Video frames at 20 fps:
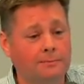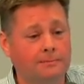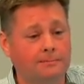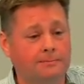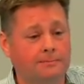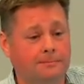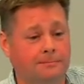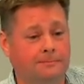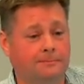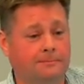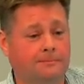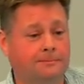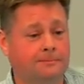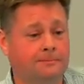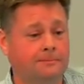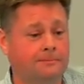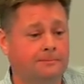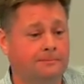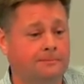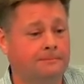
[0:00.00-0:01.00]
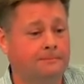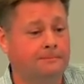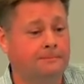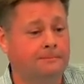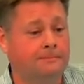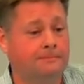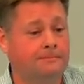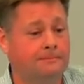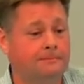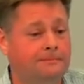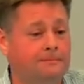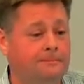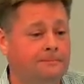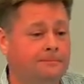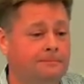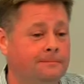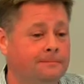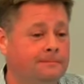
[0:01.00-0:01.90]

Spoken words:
No one is speaking in this clip.